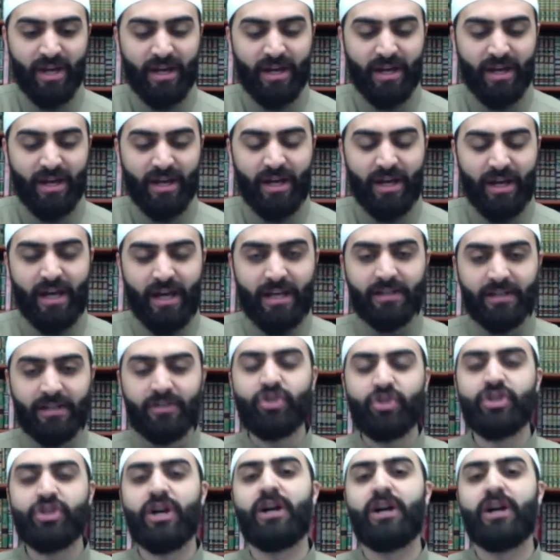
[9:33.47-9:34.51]
And
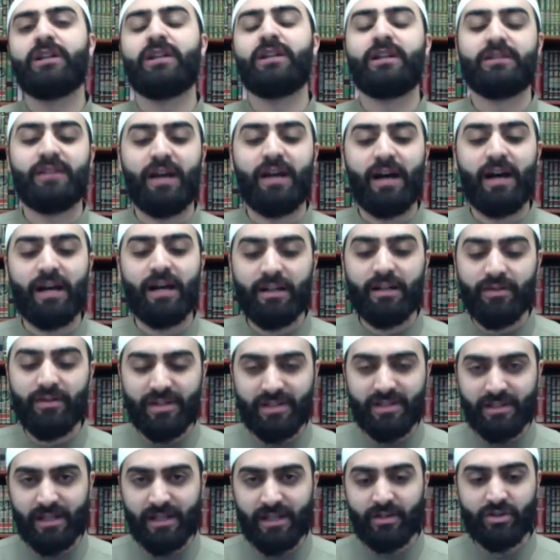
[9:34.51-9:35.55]
inshallah ta'ala,
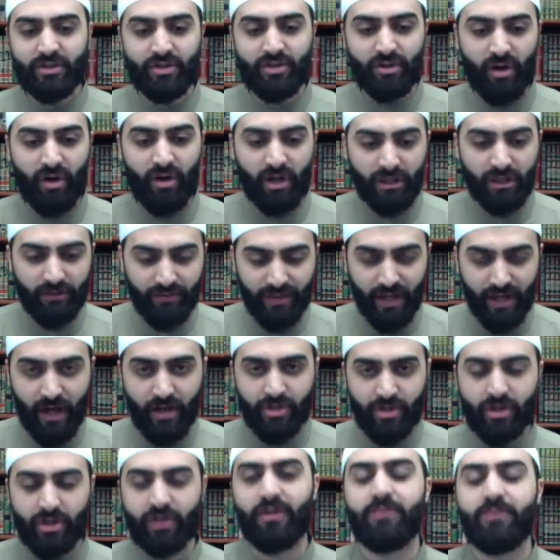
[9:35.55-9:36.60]
this lecture, all of the
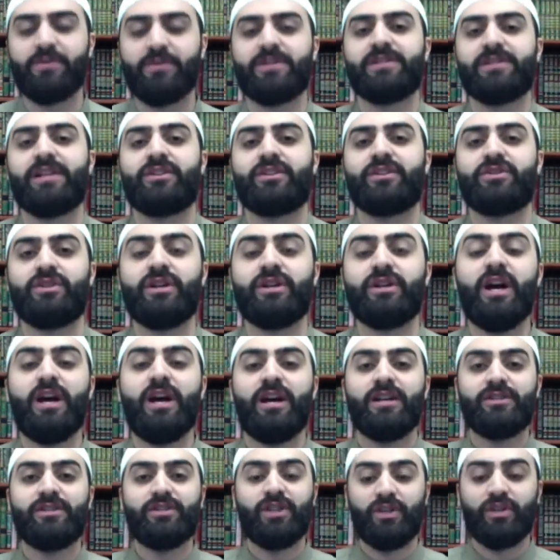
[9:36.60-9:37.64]
ajr from this lecture
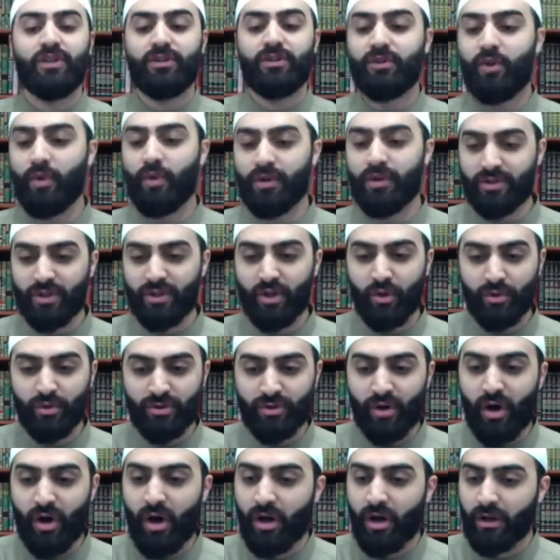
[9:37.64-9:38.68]
is going to go to
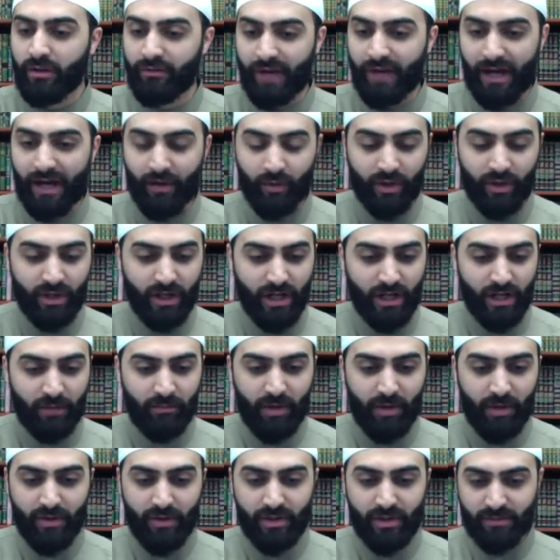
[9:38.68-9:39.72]
all of our
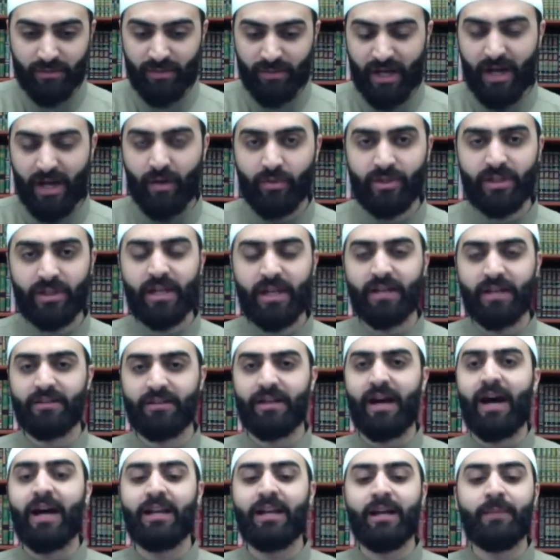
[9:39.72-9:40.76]
mothers bi'awnillah
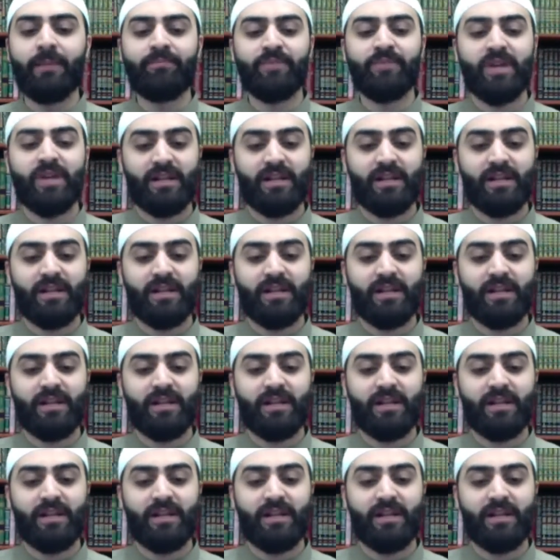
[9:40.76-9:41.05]
ta'ala.